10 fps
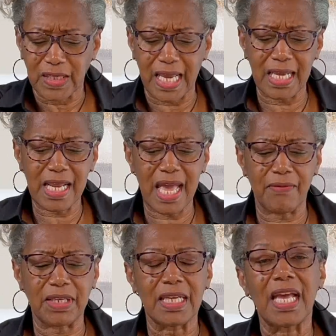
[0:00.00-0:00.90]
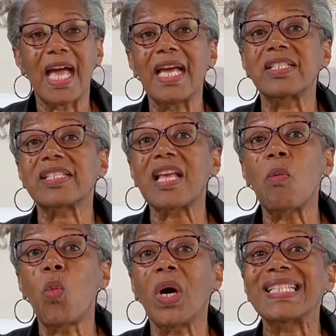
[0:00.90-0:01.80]
in heaven and
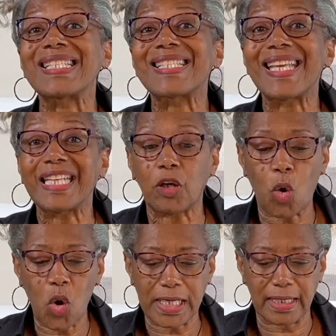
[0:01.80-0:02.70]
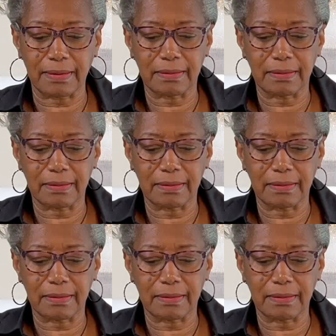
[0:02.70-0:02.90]
someone sitting on it.